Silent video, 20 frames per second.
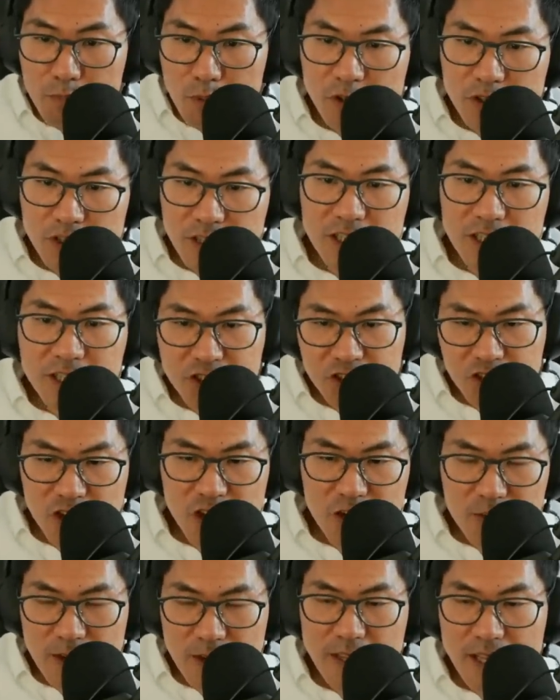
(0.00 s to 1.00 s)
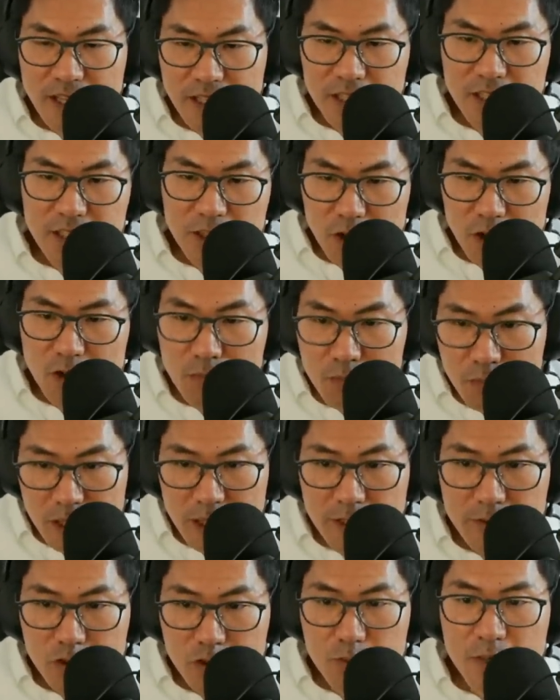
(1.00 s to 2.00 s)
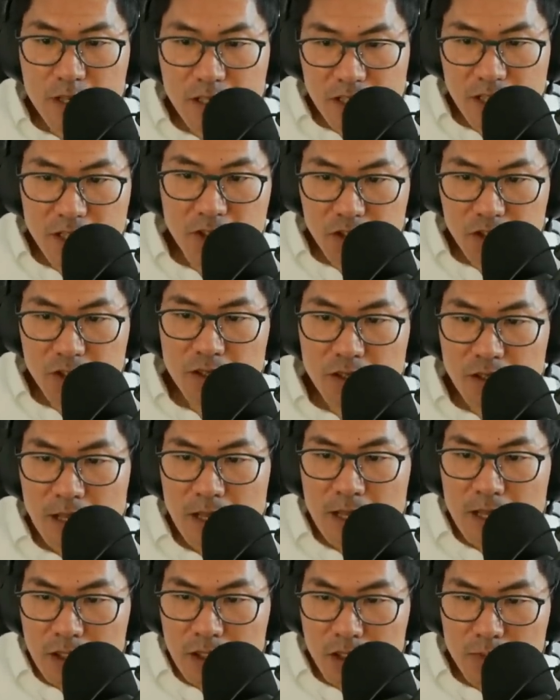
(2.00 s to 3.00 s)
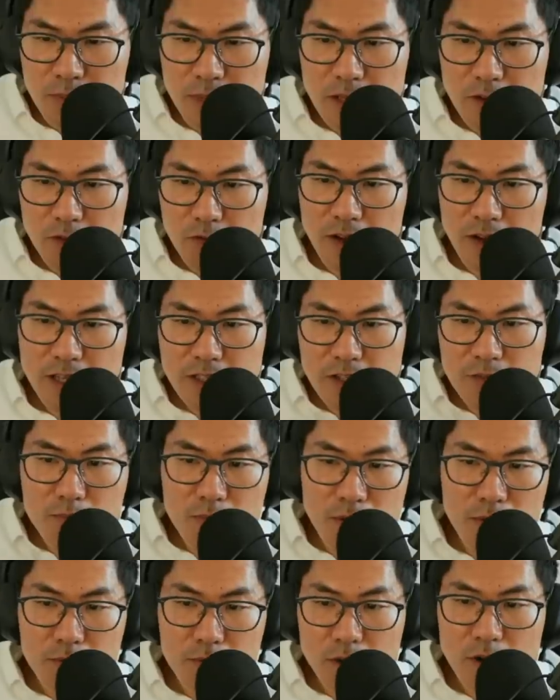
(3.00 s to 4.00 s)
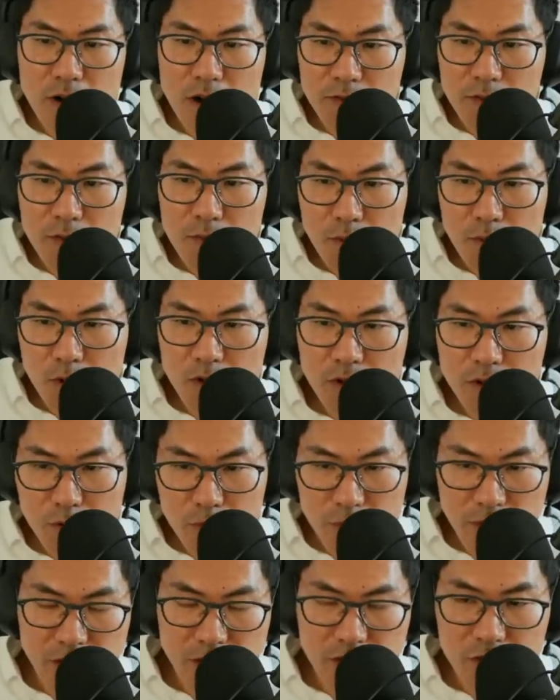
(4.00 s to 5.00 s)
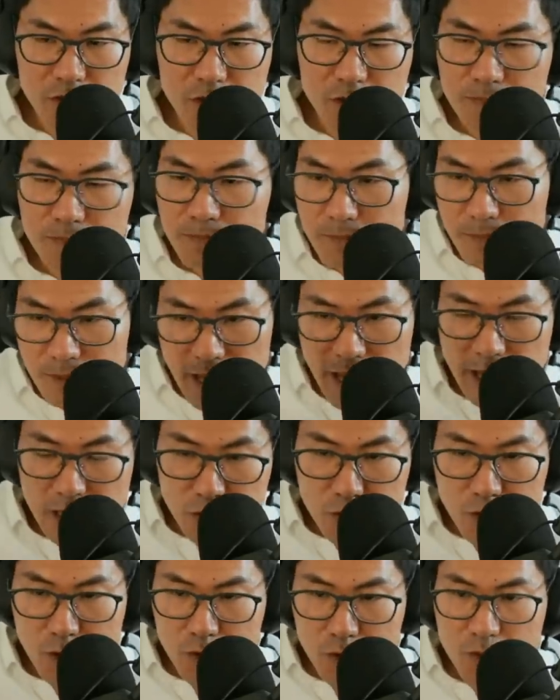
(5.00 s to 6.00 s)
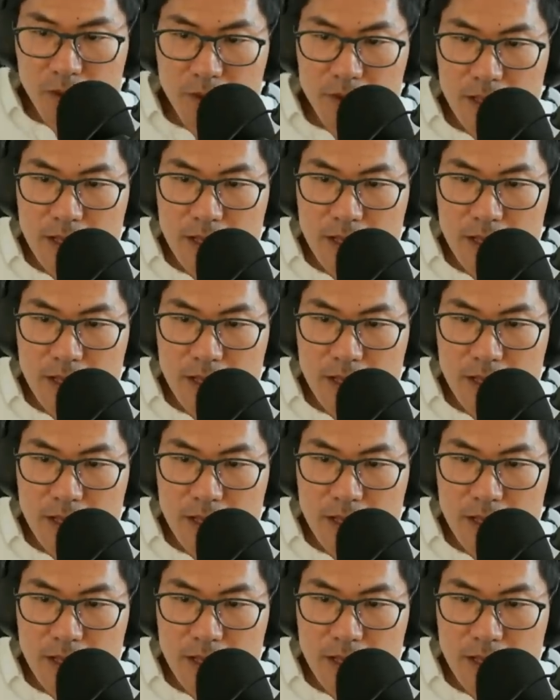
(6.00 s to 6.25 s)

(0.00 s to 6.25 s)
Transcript: Berkshire's chairman and CEO, believes to be essential to be an effective member of the board of directors, end quote.